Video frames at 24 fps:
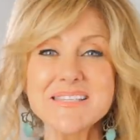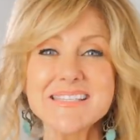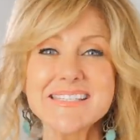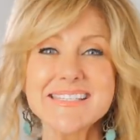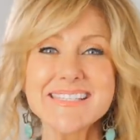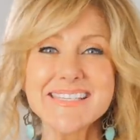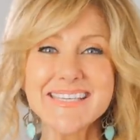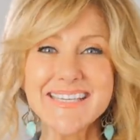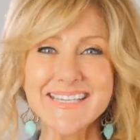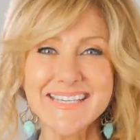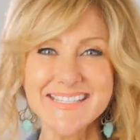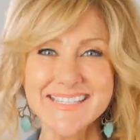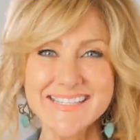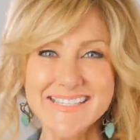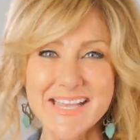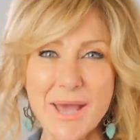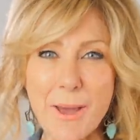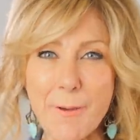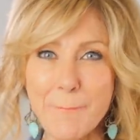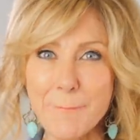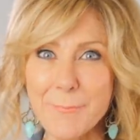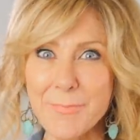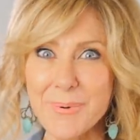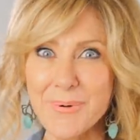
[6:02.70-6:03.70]
six.
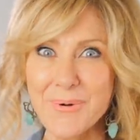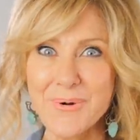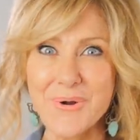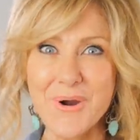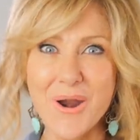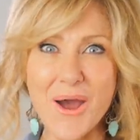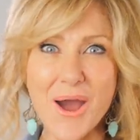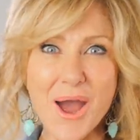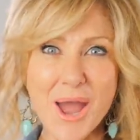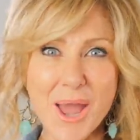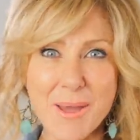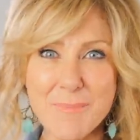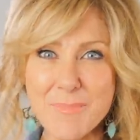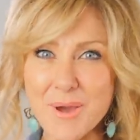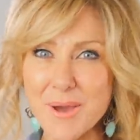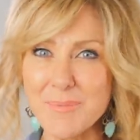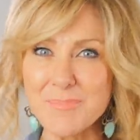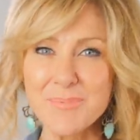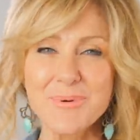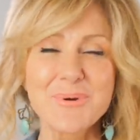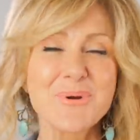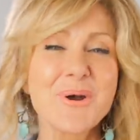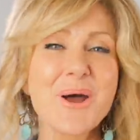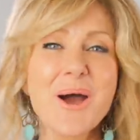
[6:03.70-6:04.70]
Prime.
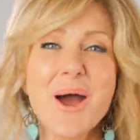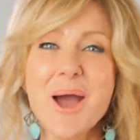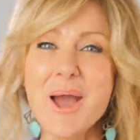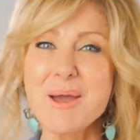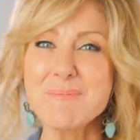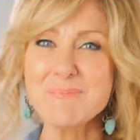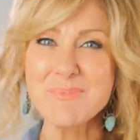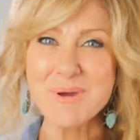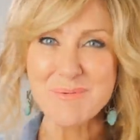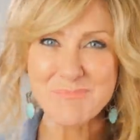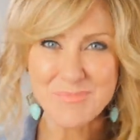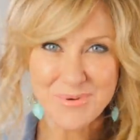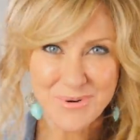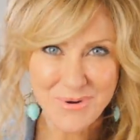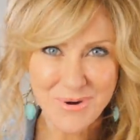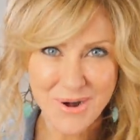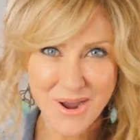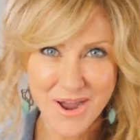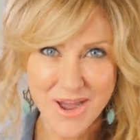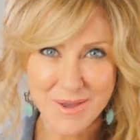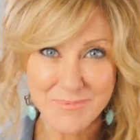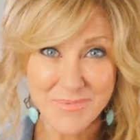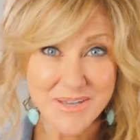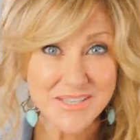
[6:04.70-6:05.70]

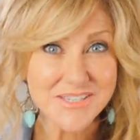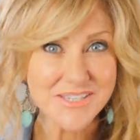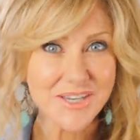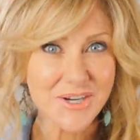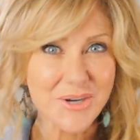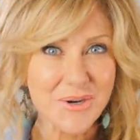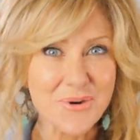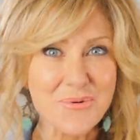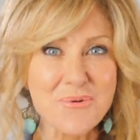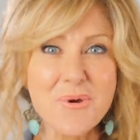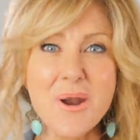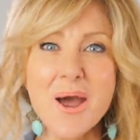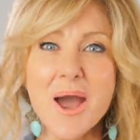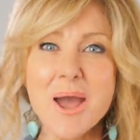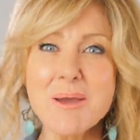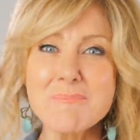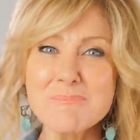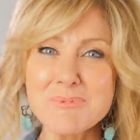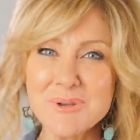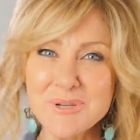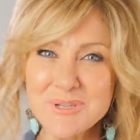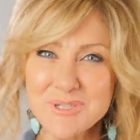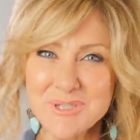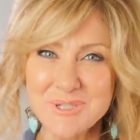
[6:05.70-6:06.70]
It's a
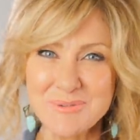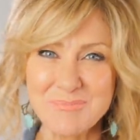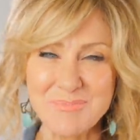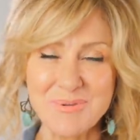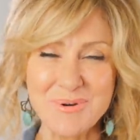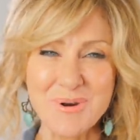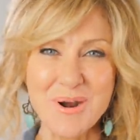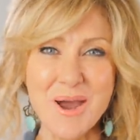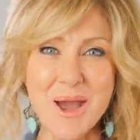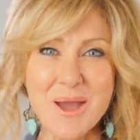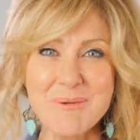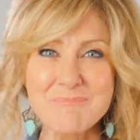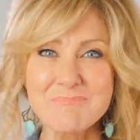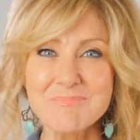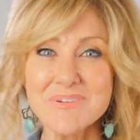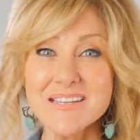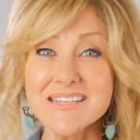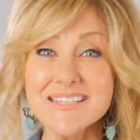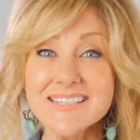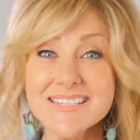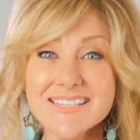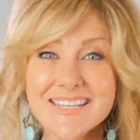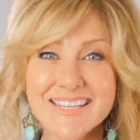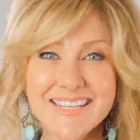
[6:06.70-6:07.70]
crime not to prime,
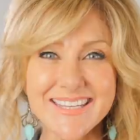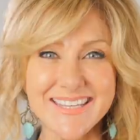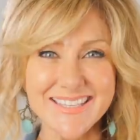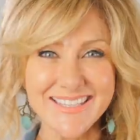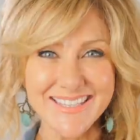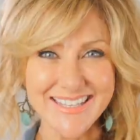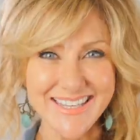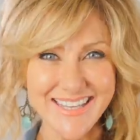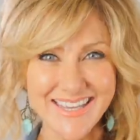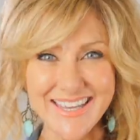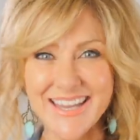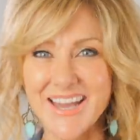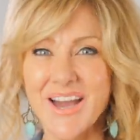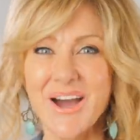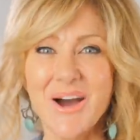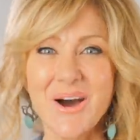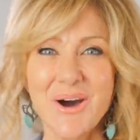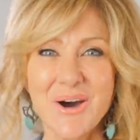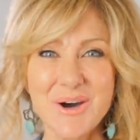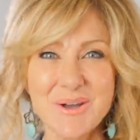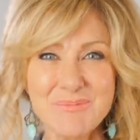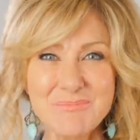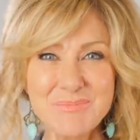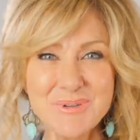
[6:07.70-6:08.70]
particularly
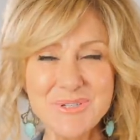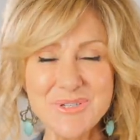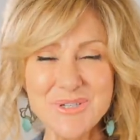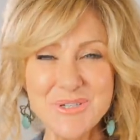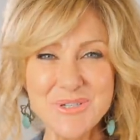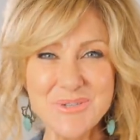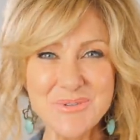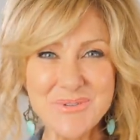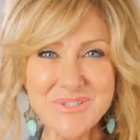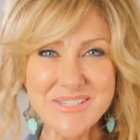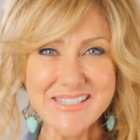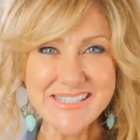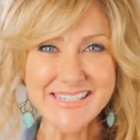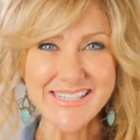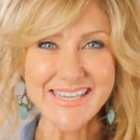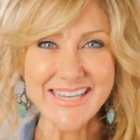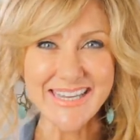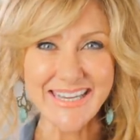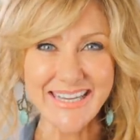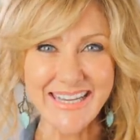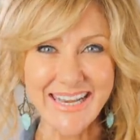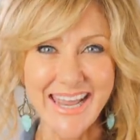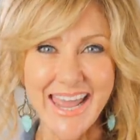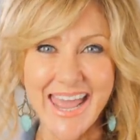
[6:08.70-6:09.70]
on mature
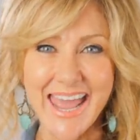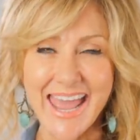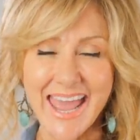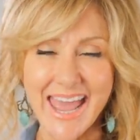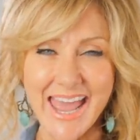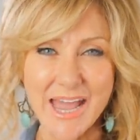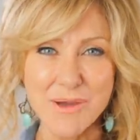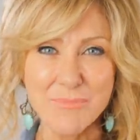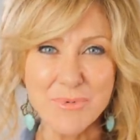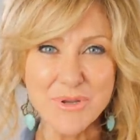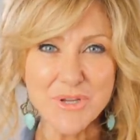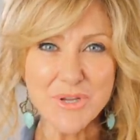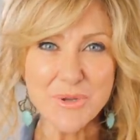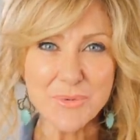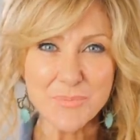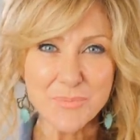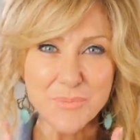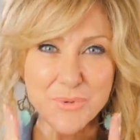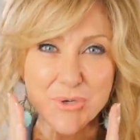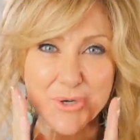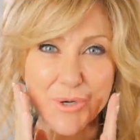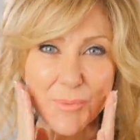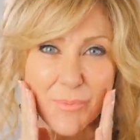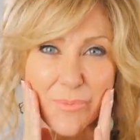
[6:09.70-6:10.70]
skin. And when you
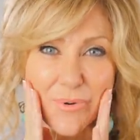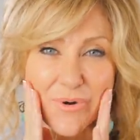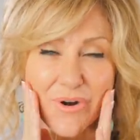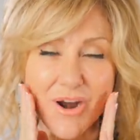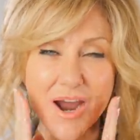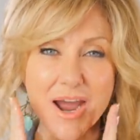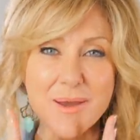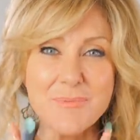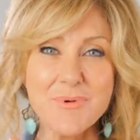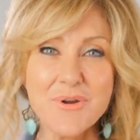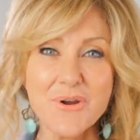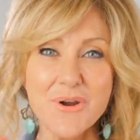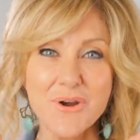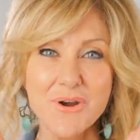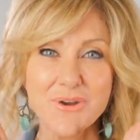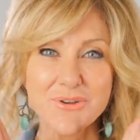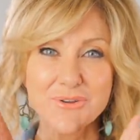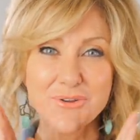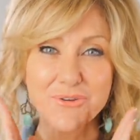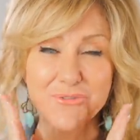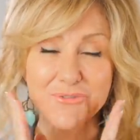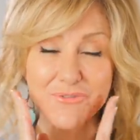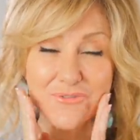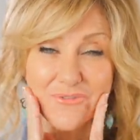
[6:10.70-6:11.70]
put a primer on
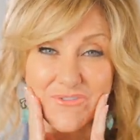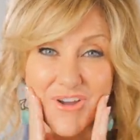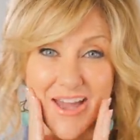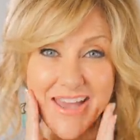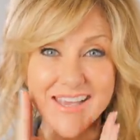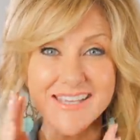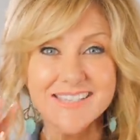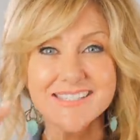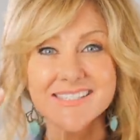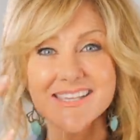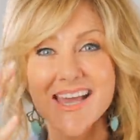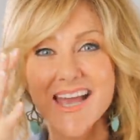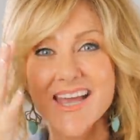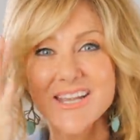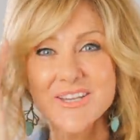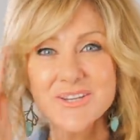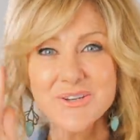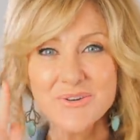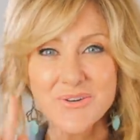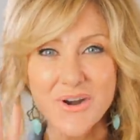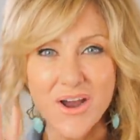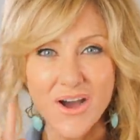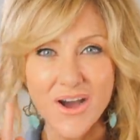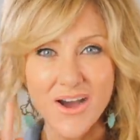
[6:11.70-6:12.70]
your face and
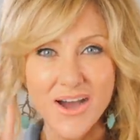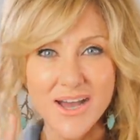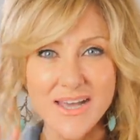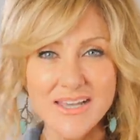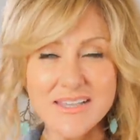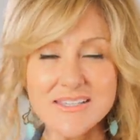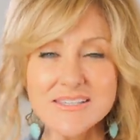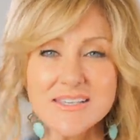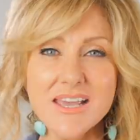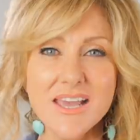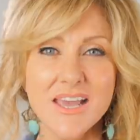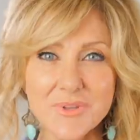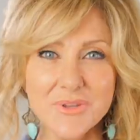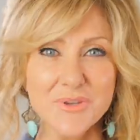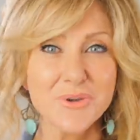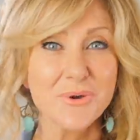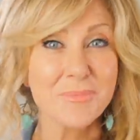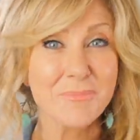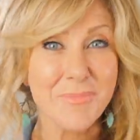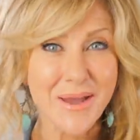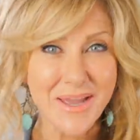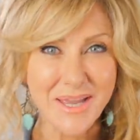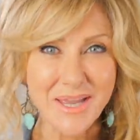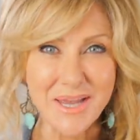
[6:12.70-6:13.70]
your eyes, your
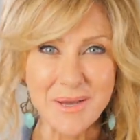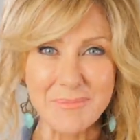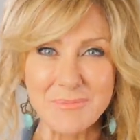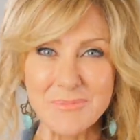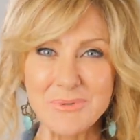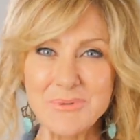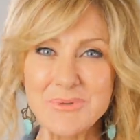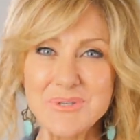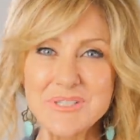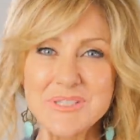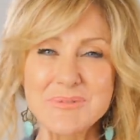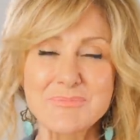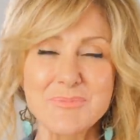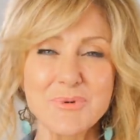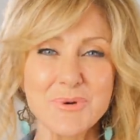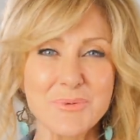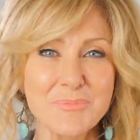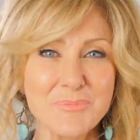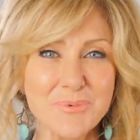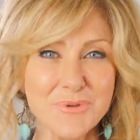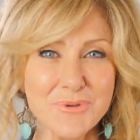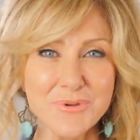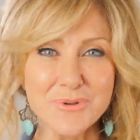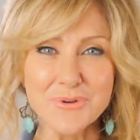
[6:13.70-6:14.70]
makeup look is more
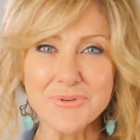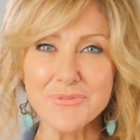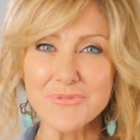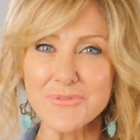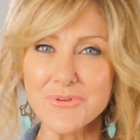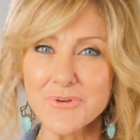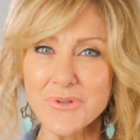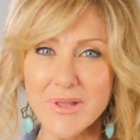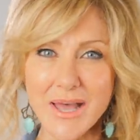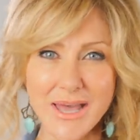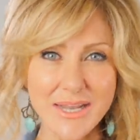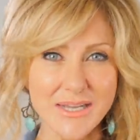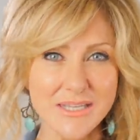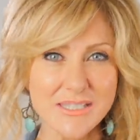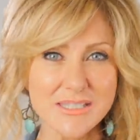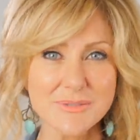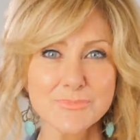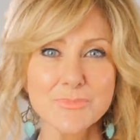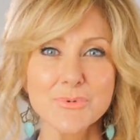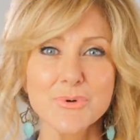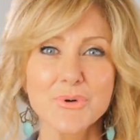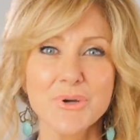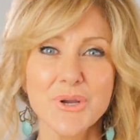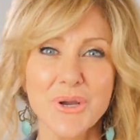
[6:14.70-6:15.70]
beautiful and it's more